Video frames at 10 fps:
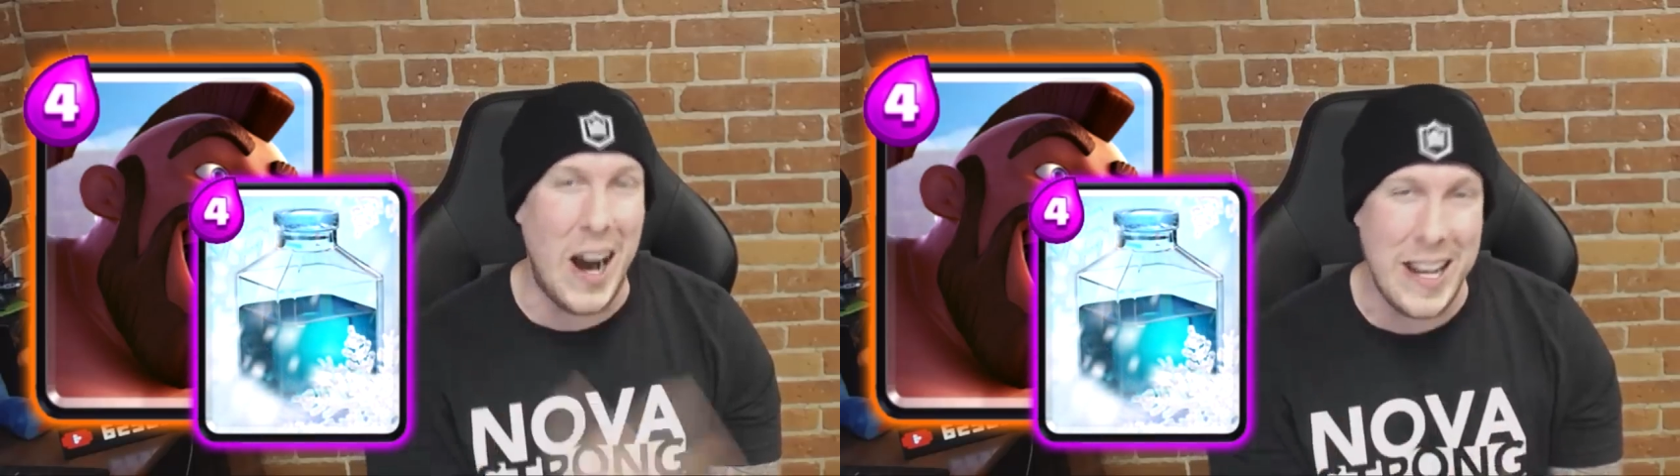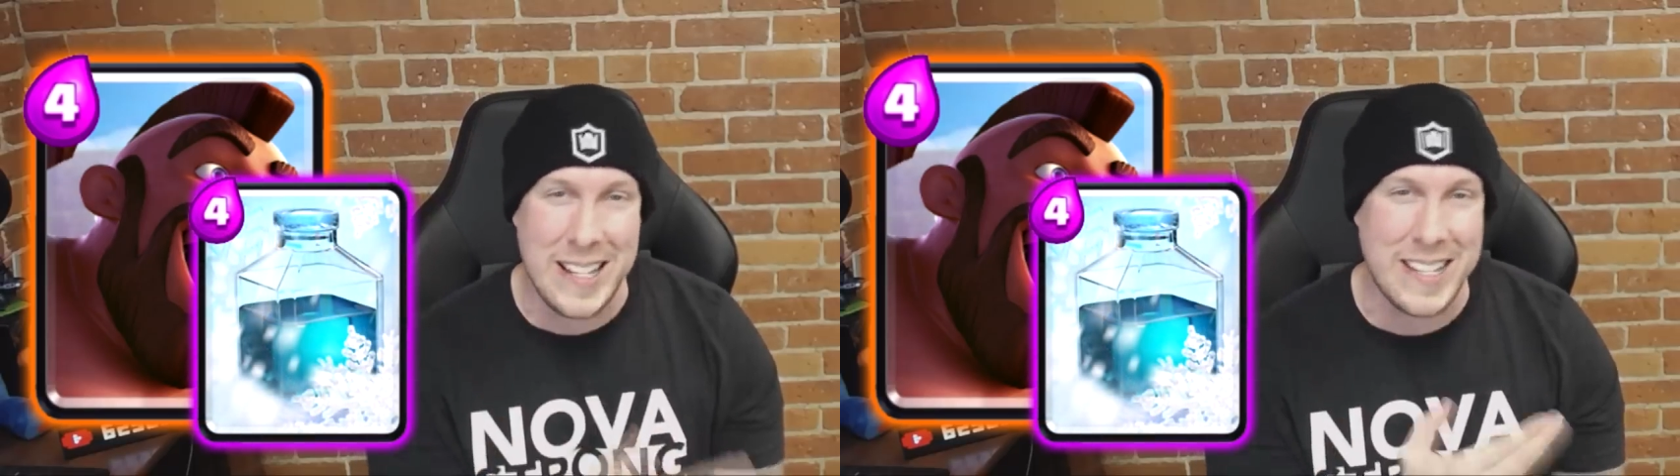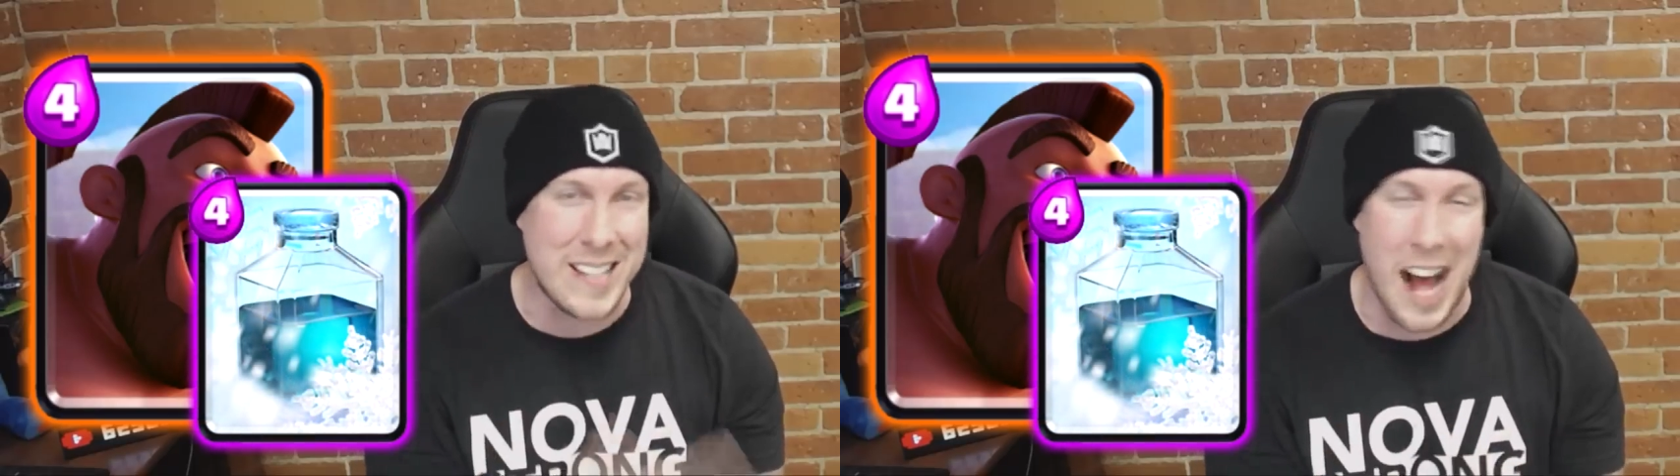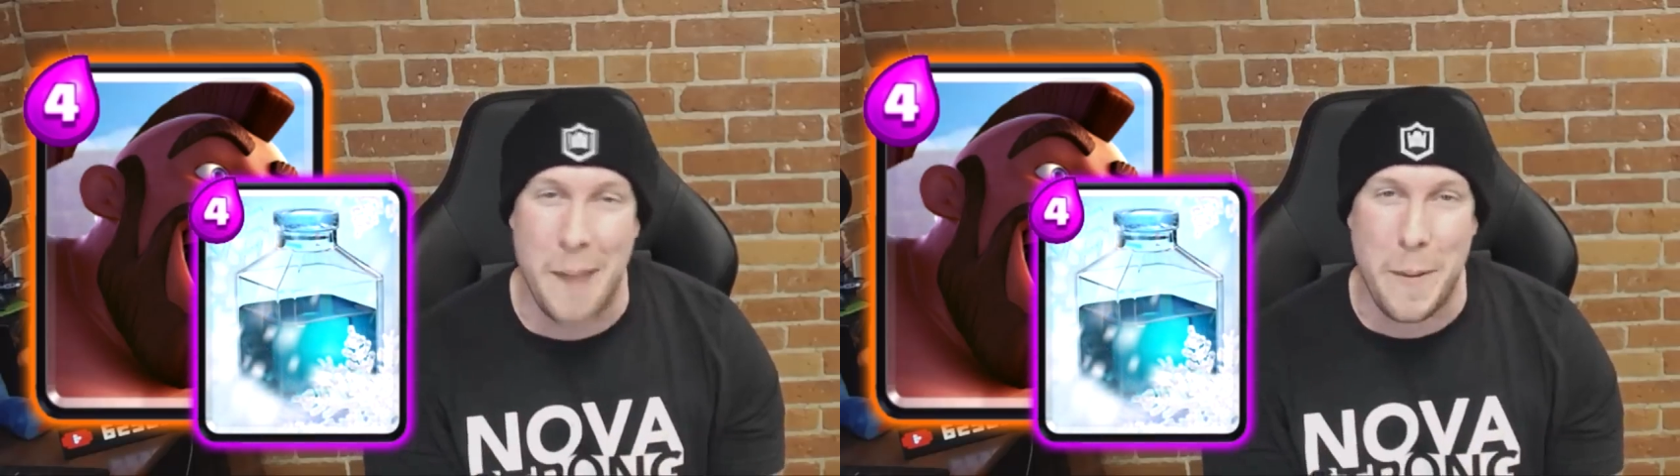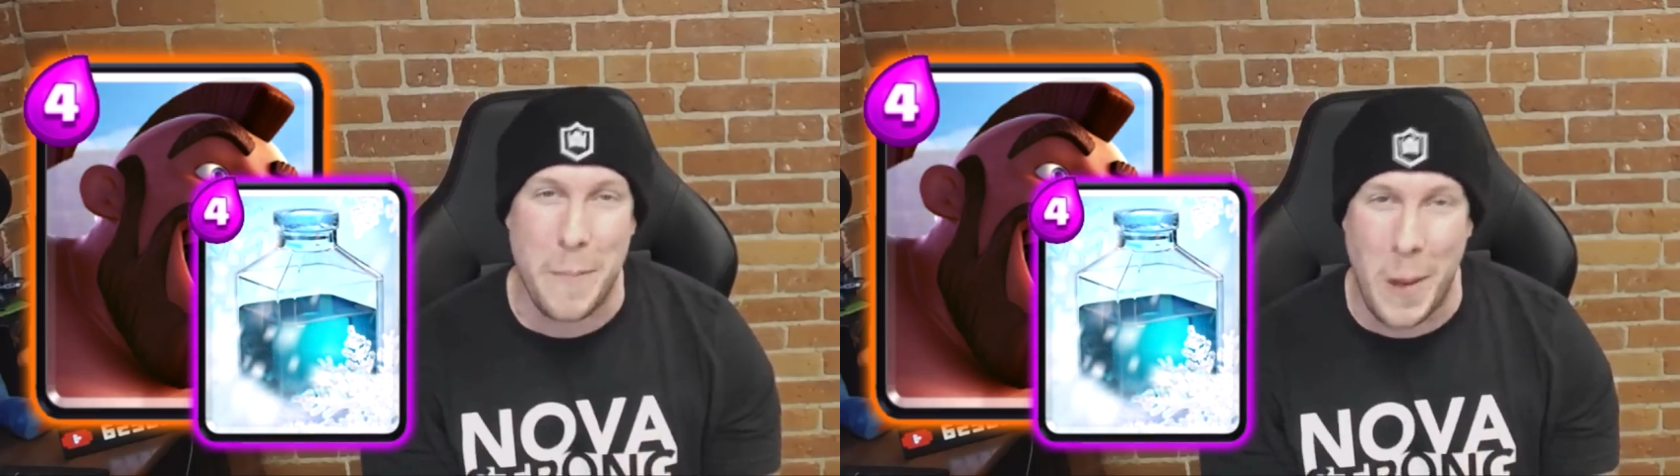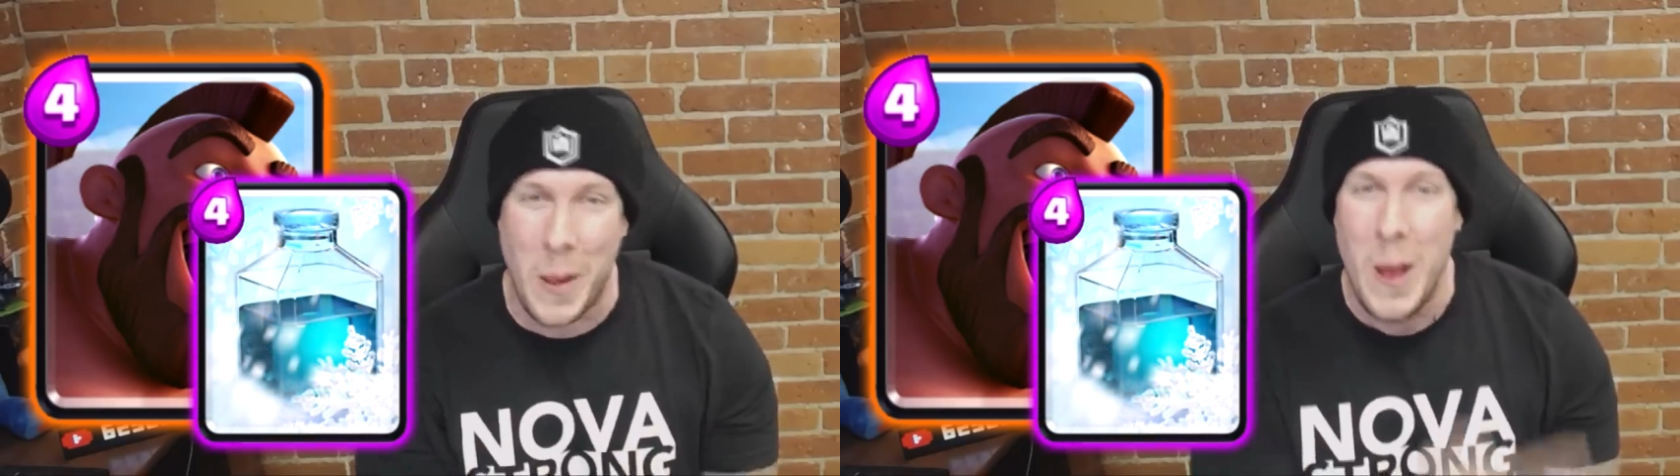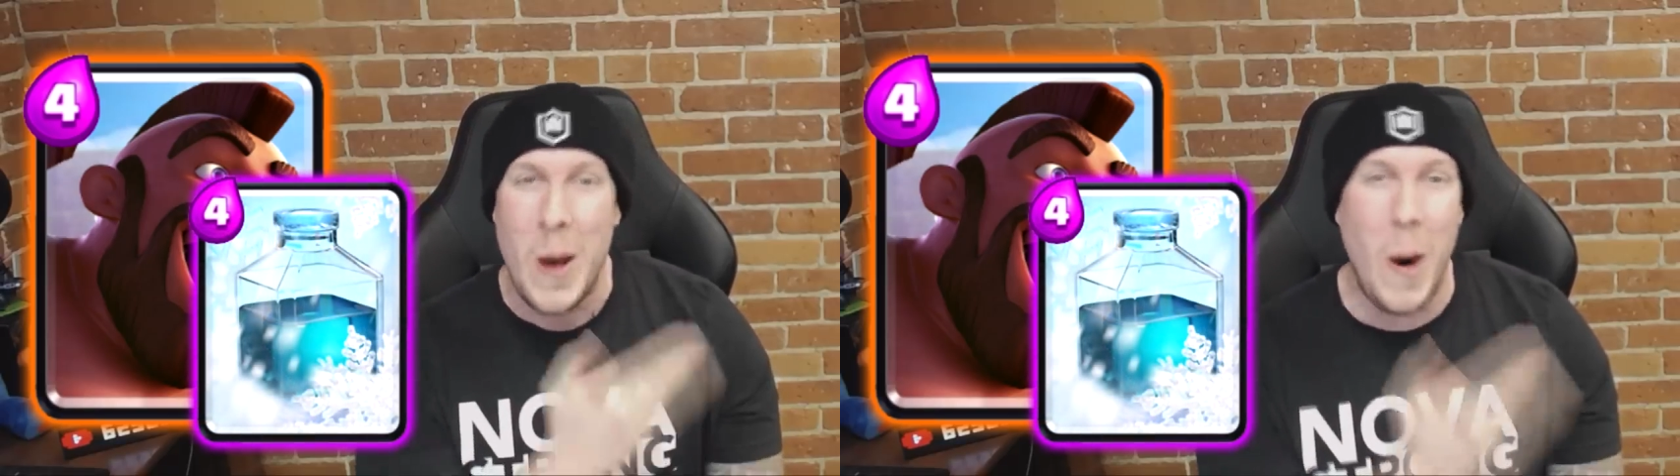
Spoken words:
unstoppable